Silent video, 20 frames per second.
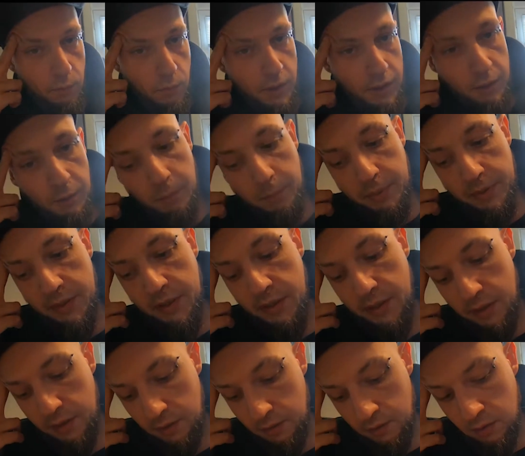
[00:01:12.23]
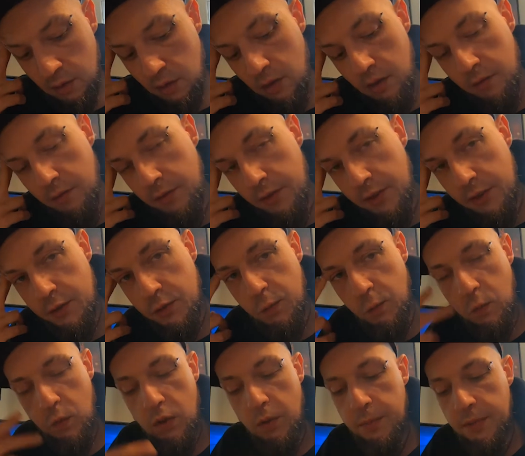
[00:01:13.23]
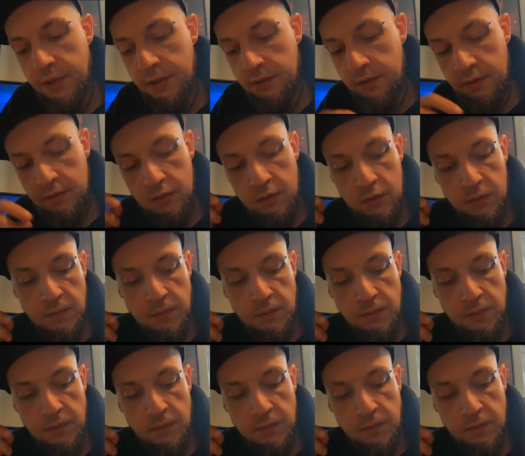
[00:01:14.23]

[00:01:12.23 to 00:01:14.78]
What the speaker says: well-being of this woman